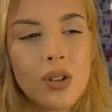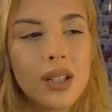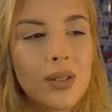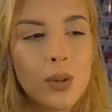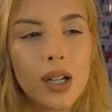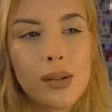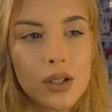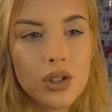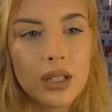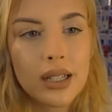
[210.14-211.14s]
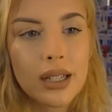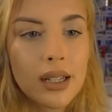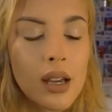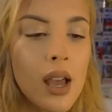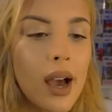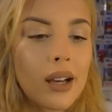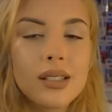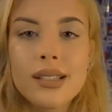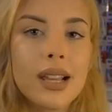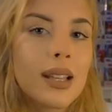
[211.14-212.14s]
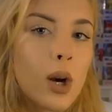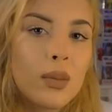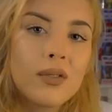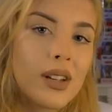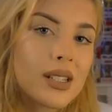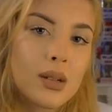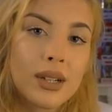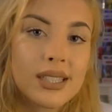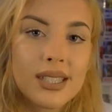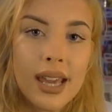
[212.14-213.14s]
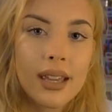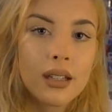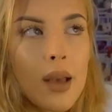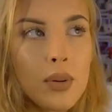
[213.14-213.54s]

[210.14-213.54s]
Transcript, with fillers: don't even worry about treating it. I'll just take it home and feed it to my snake.